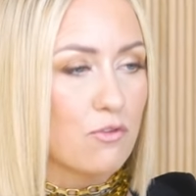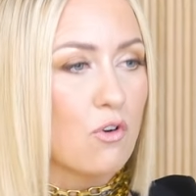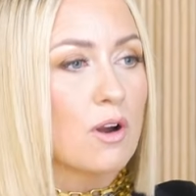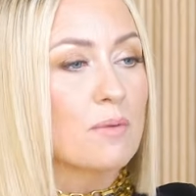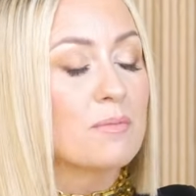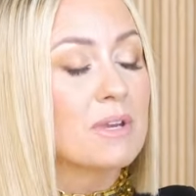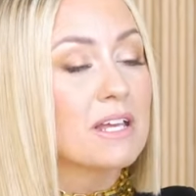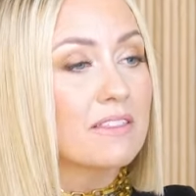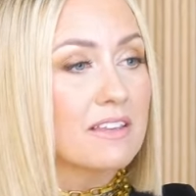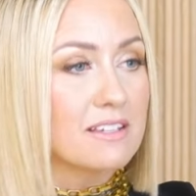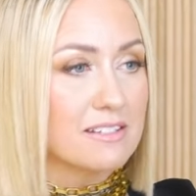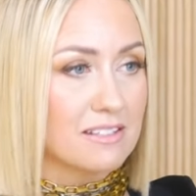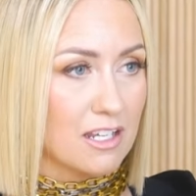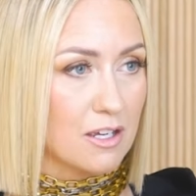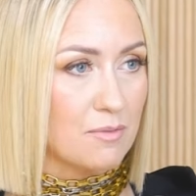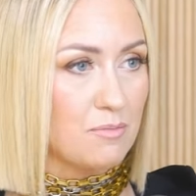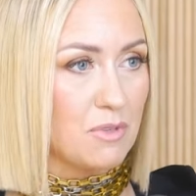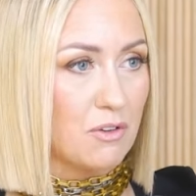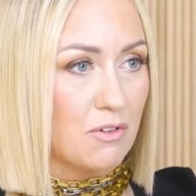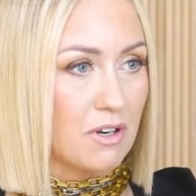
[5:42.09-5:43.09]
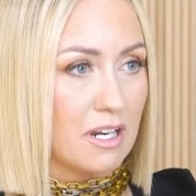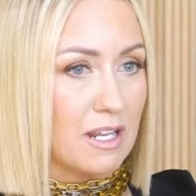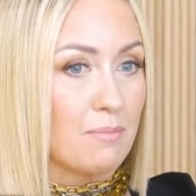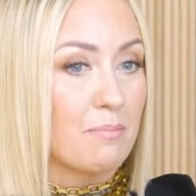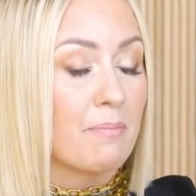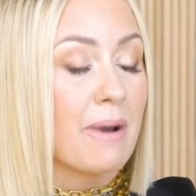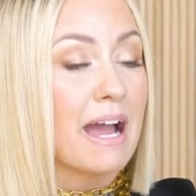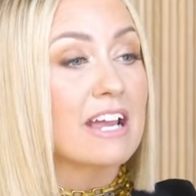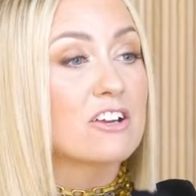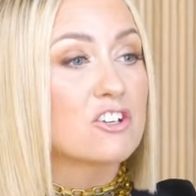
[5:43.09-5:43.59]
forming this
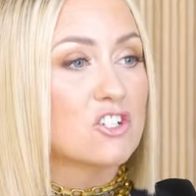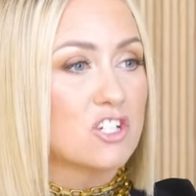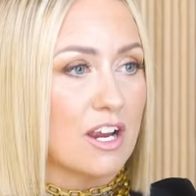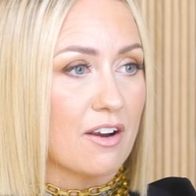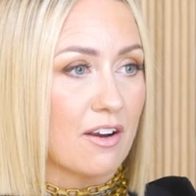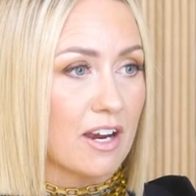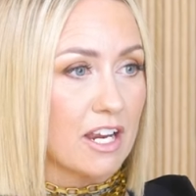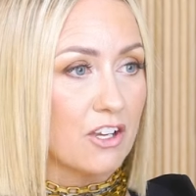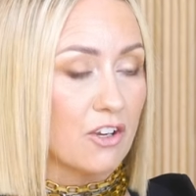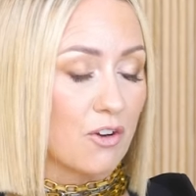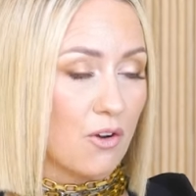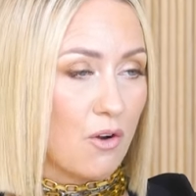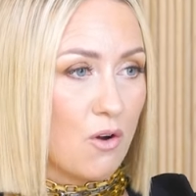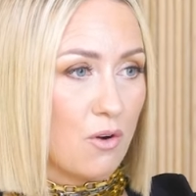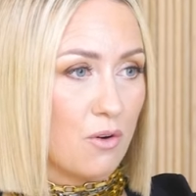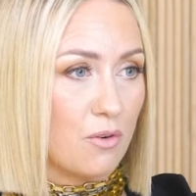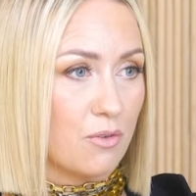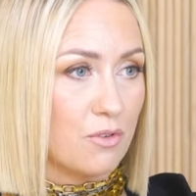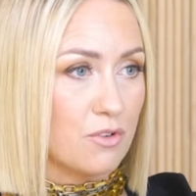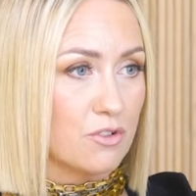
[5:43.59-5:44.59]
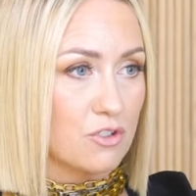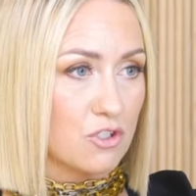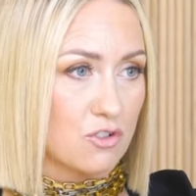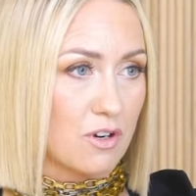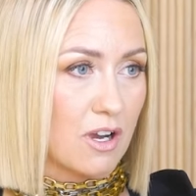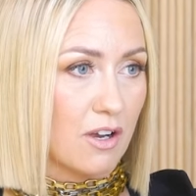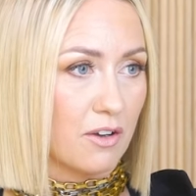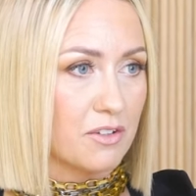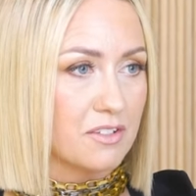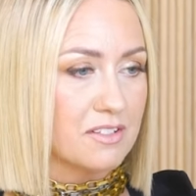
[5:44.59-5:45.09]
community by sharing your own
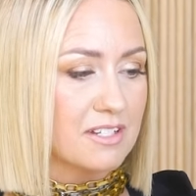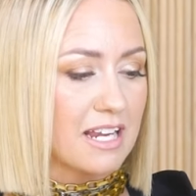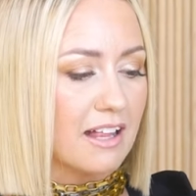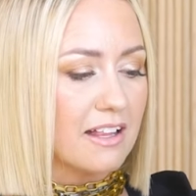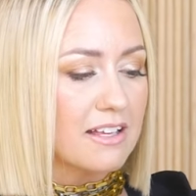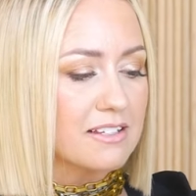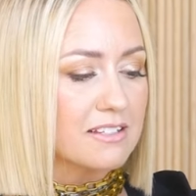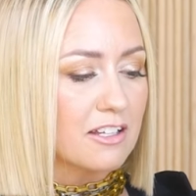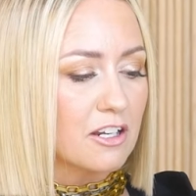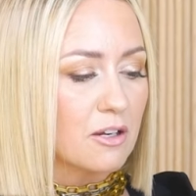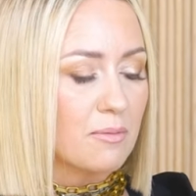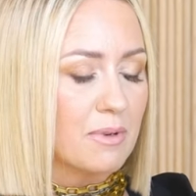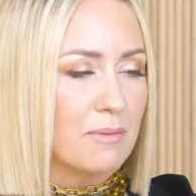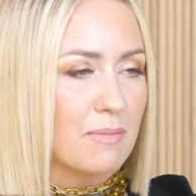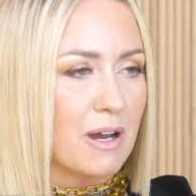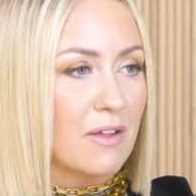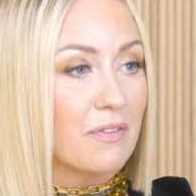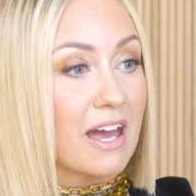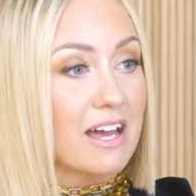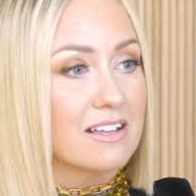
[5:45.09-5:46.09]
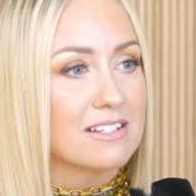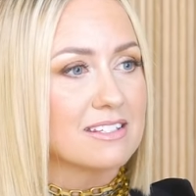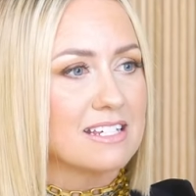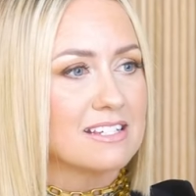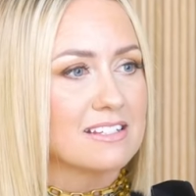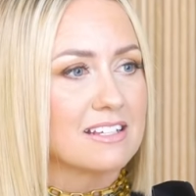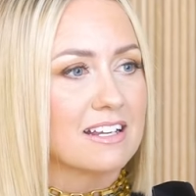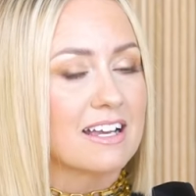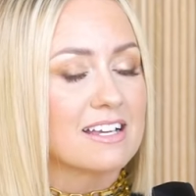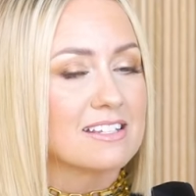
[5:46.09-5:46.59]
struggles. Tell us a little bit about yeah. that
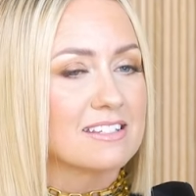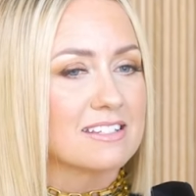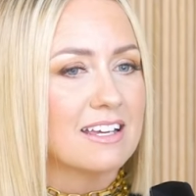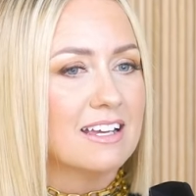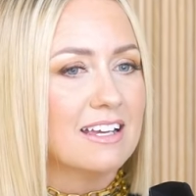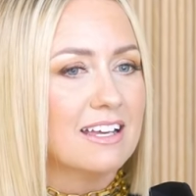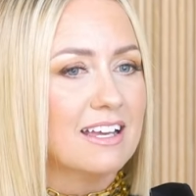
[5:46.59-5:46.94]
season cuz